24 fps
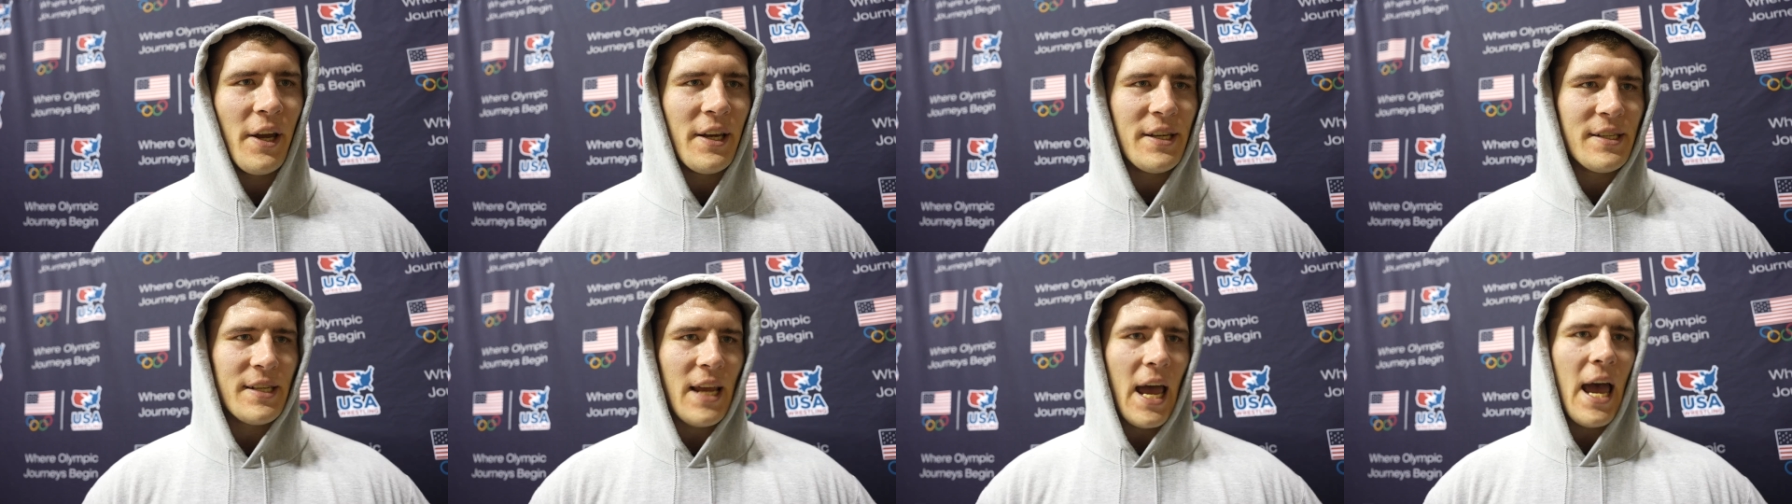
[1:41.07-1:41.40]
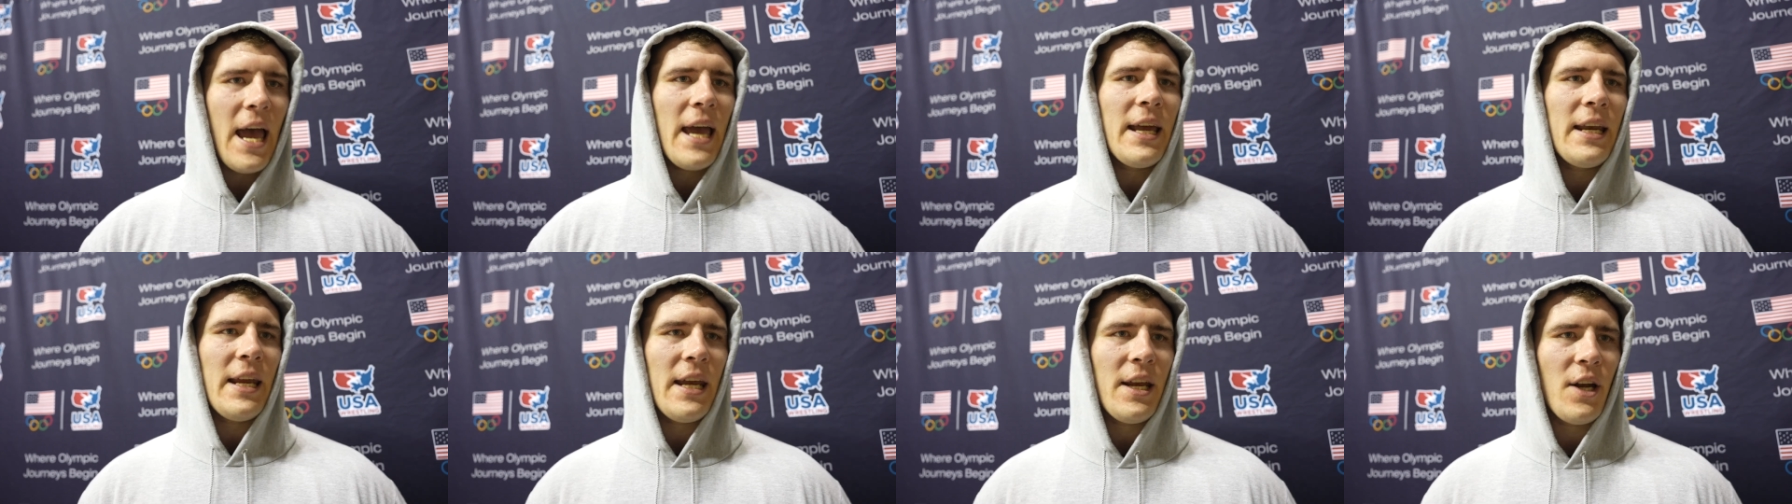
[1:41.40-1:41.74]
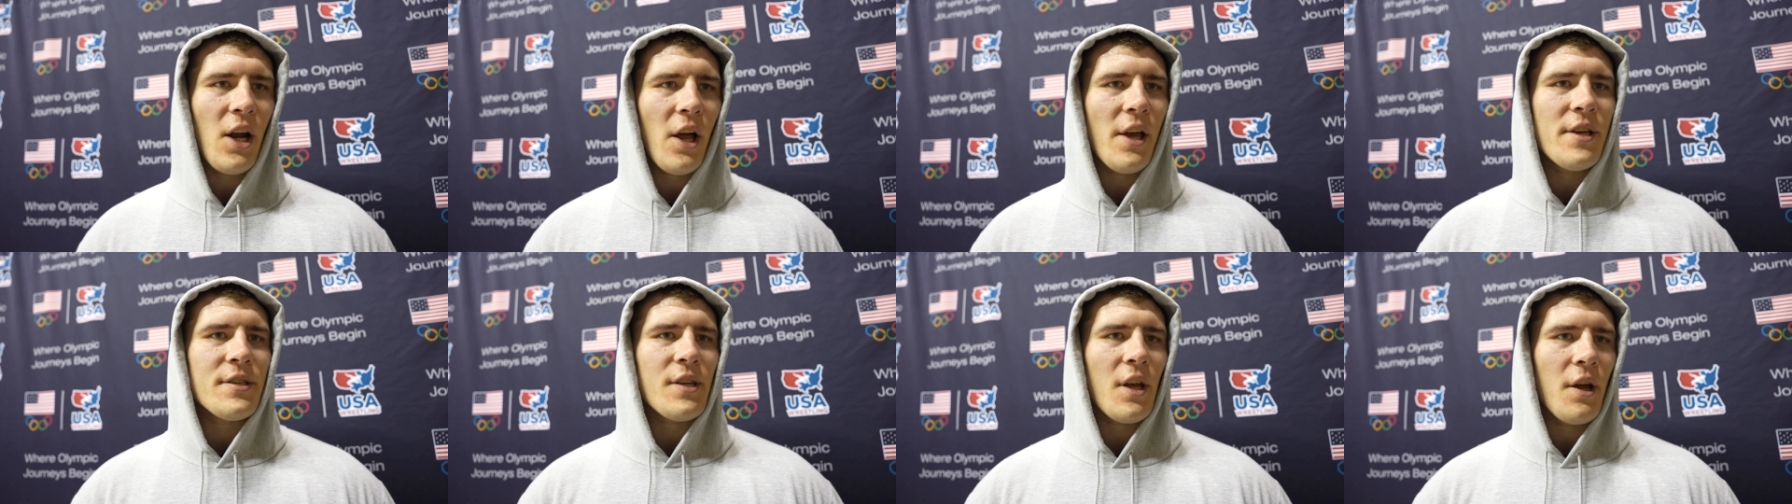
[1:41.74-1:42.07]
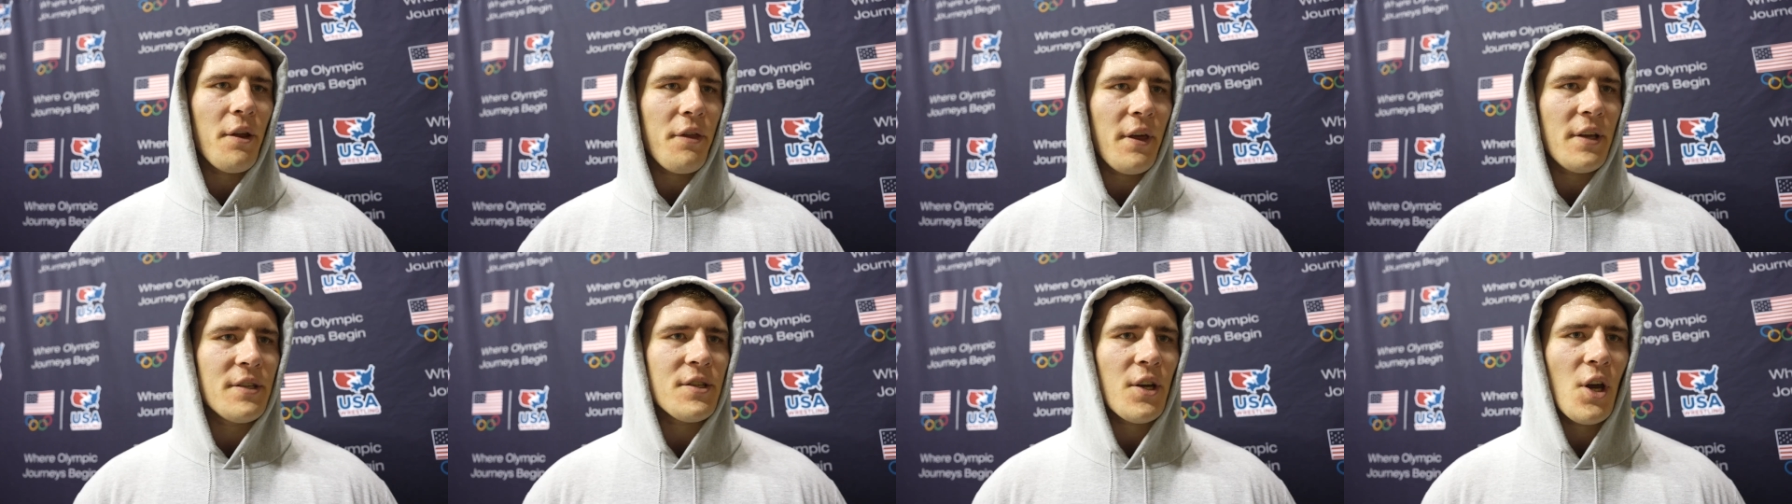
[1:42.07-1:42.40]
anxiety and all these
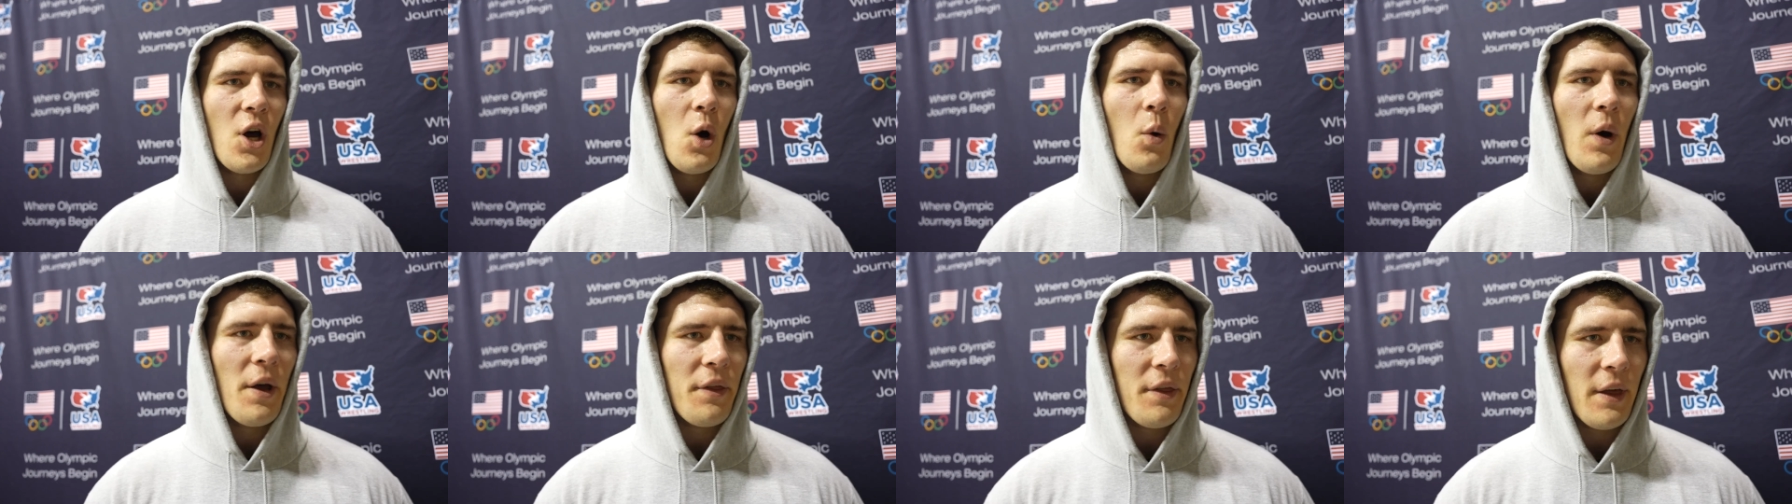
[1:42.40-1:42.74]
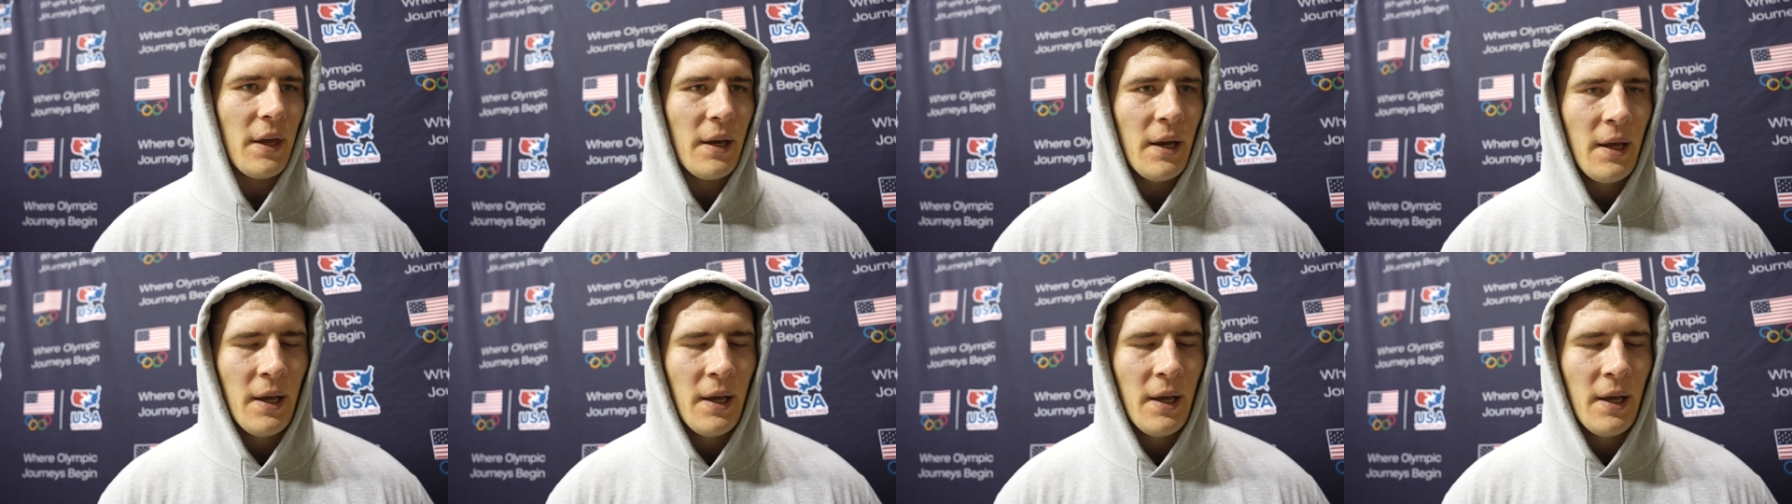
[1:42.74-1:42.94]
other things that go with it.